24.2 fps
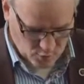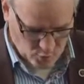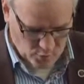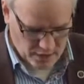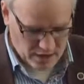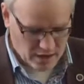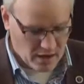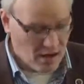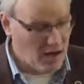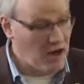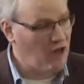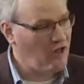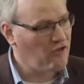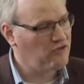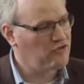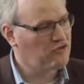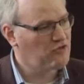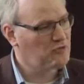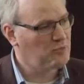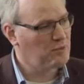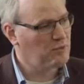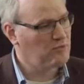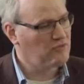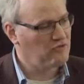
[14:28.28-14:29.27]
We are
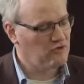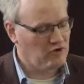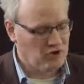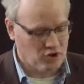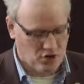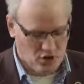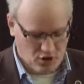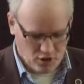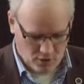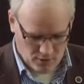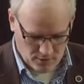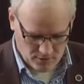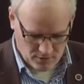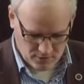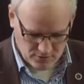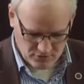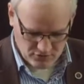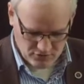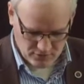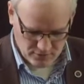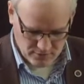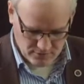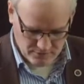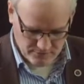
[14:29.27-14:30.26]
answerable to
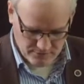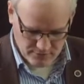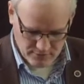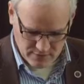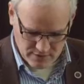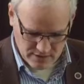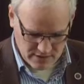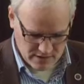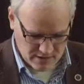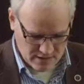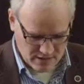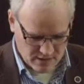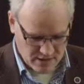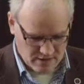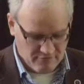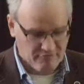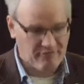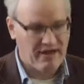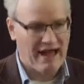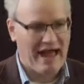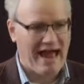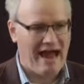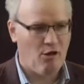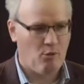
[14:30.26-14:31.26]
God
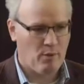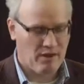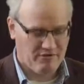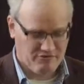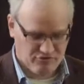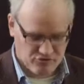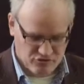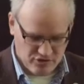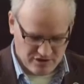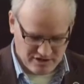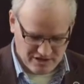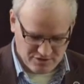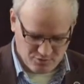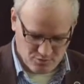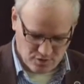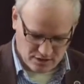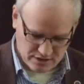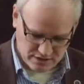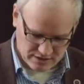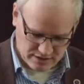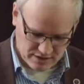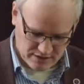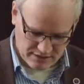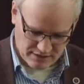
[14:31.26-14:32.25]
for how we've treated
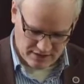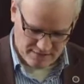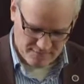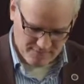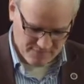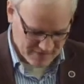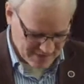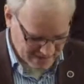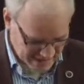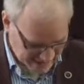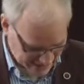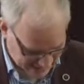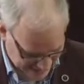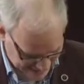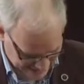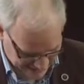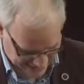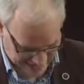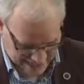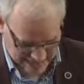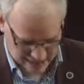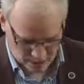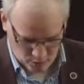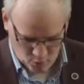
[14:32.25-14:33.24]
one another and
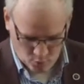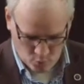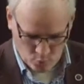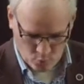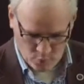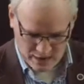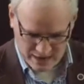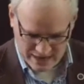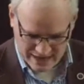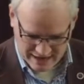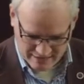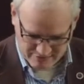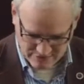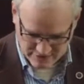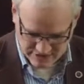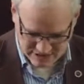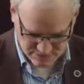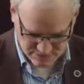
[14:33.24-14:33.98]
how we have